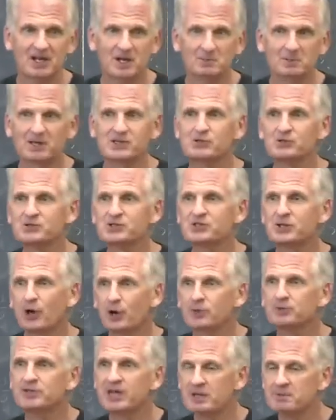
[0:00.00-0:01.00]
Because there just
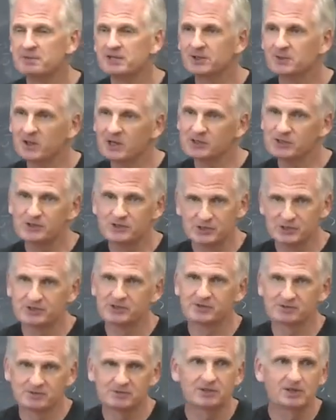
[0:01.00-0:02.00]
aren't that many
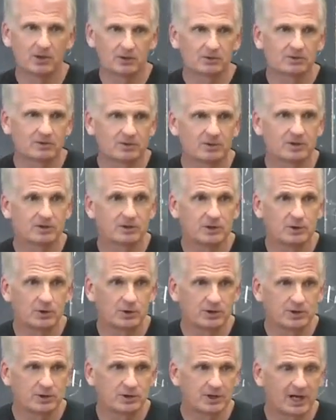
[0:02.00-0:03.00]
Russians, who
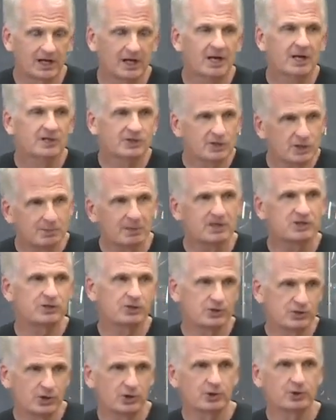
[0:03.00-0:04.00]
can do that. So
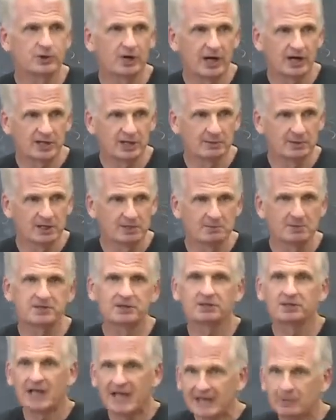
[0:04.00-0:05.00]
you show your document, but
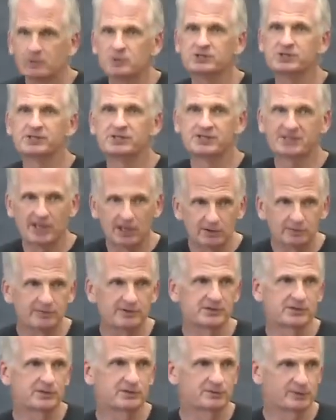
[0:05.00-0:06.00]
the language itself
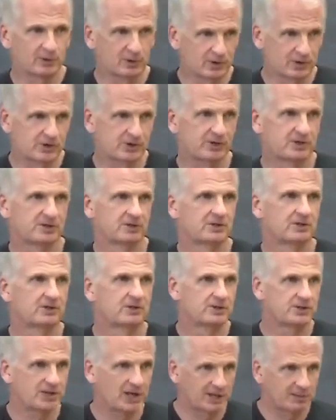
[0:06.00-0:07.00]
is the first
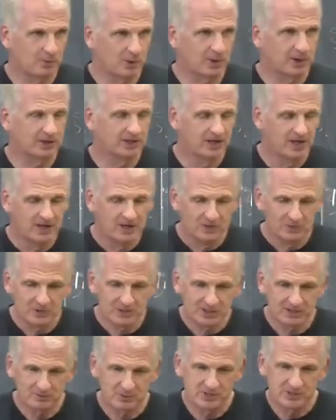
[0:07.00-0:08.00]
checkpoint, which
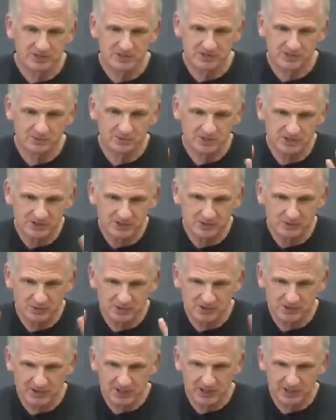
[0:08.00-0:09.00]

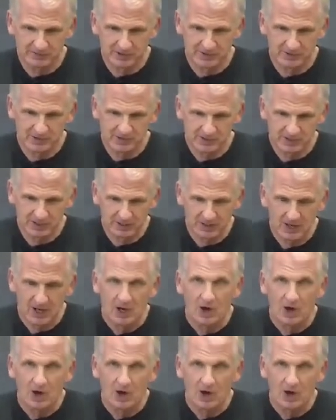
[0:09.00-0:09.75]
is kind of interesting.